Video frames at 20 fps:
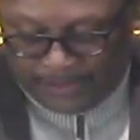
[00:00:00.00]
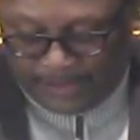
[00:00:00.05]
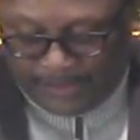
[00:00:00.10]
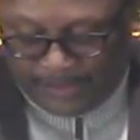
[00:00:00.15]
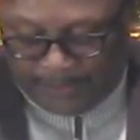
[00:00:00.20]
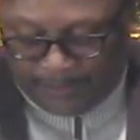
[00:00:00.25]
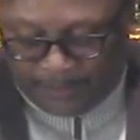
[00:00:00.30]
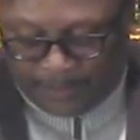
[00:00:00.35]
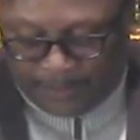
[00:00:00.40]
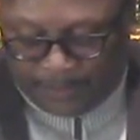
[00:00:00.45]

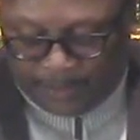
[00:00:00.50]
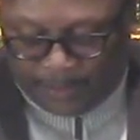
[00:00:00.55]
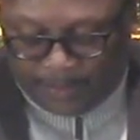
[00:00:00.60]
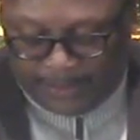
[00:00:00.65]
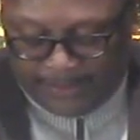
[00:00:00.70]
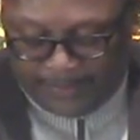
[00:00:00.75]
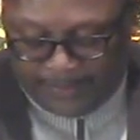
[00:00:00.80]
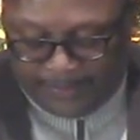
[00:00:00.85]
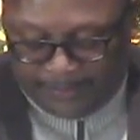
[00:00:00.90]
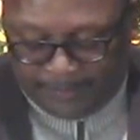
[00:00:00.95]
chapter
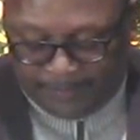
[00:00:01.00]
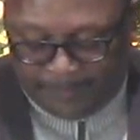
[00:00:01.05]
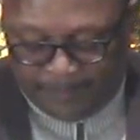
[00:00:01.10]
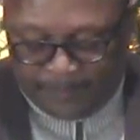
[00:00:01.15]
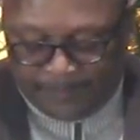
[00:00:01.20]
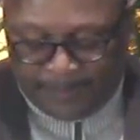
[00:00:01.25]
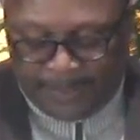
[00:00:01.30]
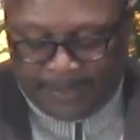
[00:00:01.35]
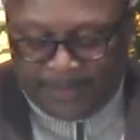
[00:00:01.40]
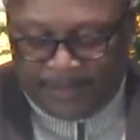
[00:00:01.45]
3,
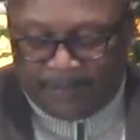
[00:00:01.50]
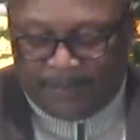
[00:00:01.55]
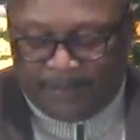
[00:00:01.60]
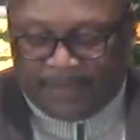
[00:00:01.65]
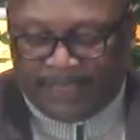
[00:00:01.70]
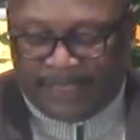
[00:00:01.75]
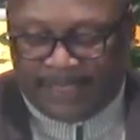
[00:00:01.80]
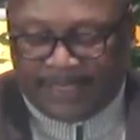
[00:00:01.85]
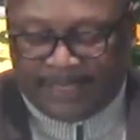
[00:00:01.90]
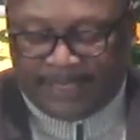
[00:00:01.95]

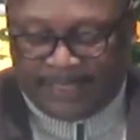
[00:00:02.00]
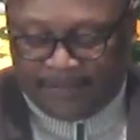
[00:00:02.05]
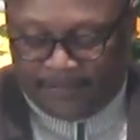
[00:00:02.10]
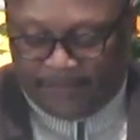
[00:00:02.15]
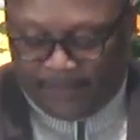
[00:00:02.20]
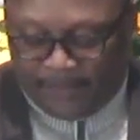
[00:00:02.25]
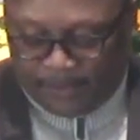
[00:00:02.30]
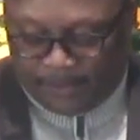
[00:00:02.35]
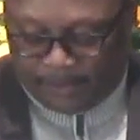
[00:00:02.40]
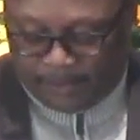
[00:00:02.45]
beginning at
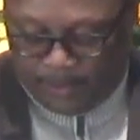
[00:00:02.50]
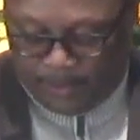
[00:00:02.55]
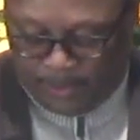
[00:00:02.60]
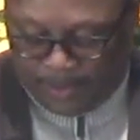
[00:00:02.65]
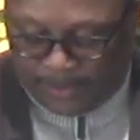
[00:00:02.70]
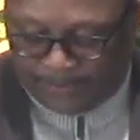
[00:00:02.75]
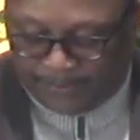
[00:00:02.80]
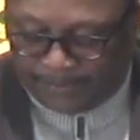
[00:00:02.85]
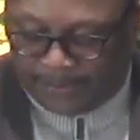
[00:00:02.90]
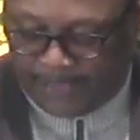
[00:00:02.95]
verse
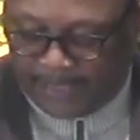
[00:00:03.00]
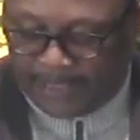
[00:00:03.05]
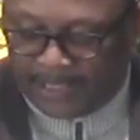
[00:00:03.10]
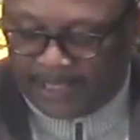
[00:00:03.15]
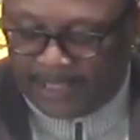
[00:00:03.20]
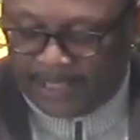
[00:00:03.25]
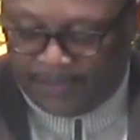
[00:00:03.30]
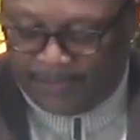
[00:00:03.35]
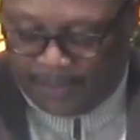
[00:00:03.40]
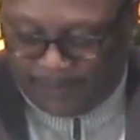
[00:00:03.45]
1. I
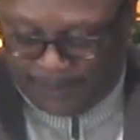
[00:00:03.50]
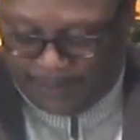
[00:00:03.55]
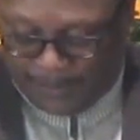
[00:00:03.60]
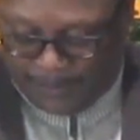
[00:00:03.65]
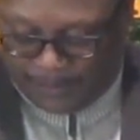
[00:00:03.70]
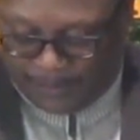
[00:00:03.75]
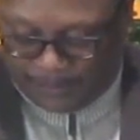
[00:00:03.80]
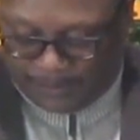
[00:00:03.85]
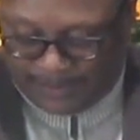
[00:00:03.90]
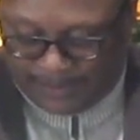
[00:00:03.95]
love how
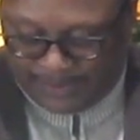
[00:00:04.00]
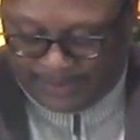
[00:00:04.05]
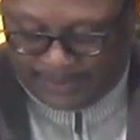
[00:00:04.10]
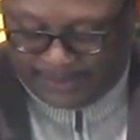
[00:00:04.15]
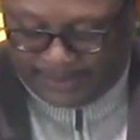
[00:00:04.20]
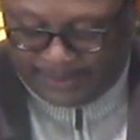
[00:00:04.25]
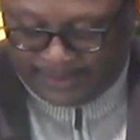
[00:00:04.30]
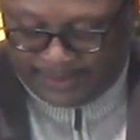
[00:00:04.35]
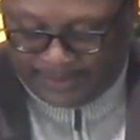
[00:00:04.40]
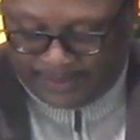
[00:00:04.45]
Paul says
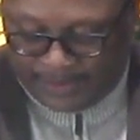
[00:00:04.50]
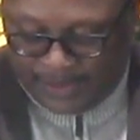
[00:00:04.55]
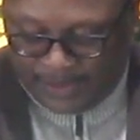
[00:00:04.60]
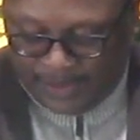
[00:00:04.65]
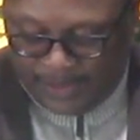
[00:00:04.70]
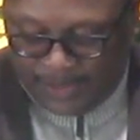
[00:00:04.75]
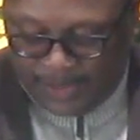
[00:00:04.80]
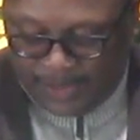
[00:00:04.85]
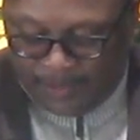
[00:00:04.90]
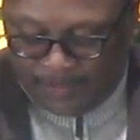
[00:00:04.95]
this.
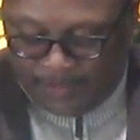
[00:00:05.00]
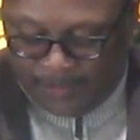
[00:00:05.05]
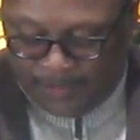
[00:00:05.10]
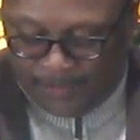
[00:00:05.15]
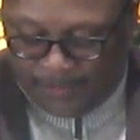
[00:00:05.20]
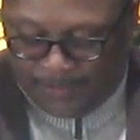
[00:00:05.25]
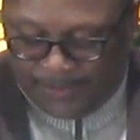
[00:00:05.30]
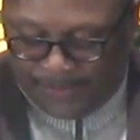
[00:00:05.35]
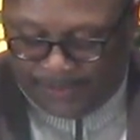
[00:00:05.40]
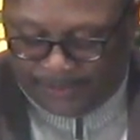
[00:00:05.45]
For
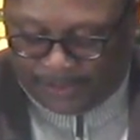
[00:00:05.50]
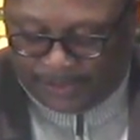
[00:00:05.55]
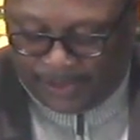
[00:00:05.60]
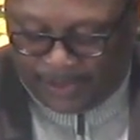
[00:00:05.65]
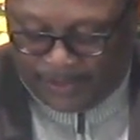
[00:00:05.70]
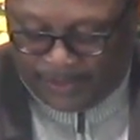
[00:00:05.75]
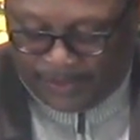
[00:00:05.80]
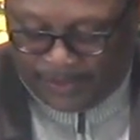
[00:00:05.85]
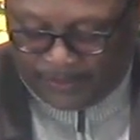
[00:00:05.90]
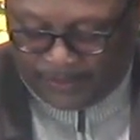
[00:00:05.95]
this
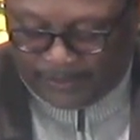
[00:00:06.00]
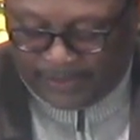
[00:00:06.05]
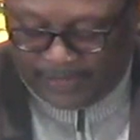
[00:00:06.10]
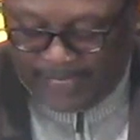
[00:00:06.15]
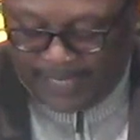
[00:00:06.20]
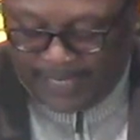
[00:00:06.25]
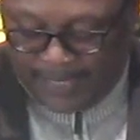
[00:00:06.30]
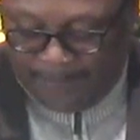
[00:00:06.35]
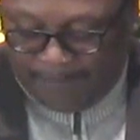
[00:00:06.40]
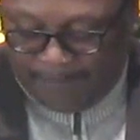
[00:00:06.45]
cause,
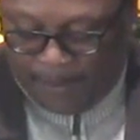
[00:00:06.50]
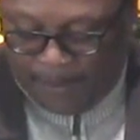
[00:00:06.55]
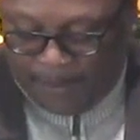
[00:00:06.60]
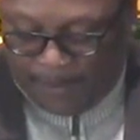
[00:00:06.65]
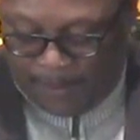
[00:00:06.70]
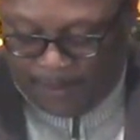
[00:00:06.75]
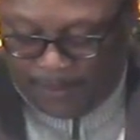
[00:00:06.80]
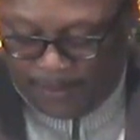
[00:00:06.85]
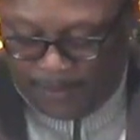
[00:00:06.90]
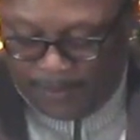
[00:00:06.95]
I,
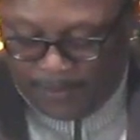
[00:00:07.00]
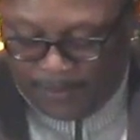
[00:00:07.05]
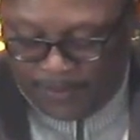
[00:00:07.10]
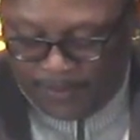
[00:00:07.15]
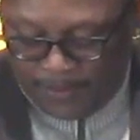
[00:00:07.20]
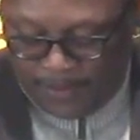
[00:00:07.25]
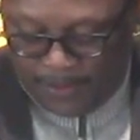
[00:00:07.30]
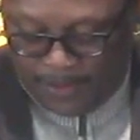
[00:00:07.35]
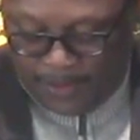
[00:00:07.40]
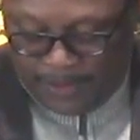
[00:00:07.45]
Paul,
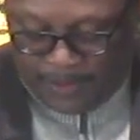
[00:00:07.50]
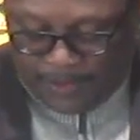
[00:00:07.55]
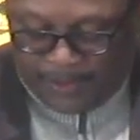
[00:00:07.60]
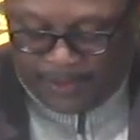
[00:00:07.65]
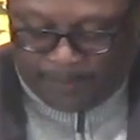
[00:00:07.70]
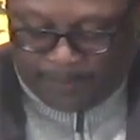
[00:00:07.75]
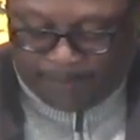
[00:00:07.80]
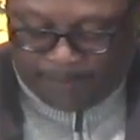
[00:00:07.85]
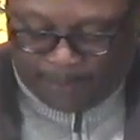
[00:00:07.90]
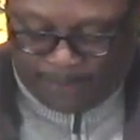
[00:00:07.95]

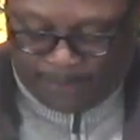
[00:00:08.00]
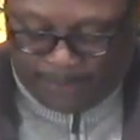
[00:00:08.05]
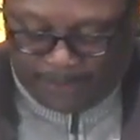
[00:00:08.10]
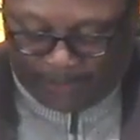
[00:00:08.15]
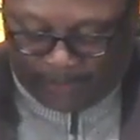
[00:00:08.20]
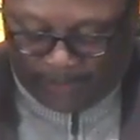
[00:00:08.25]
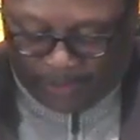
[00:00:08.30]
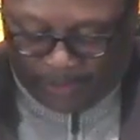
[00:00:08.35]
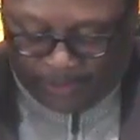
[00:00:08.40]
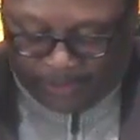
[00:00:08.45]
the
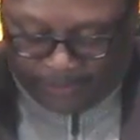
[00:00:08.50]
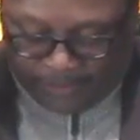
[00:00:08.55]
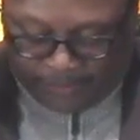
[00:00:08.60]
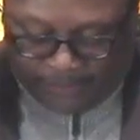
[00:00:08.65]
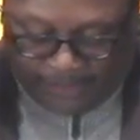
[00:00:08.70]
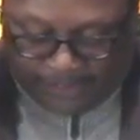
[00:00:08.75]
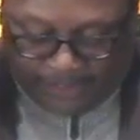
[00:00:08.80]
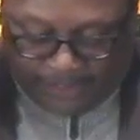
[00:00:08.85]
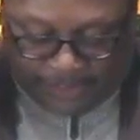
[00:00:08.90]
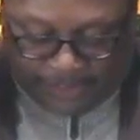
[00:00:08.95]
prisoner of
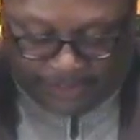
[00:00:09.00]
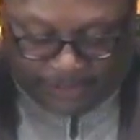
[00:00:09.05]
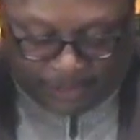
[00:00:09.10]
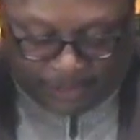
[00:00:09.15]
Jesus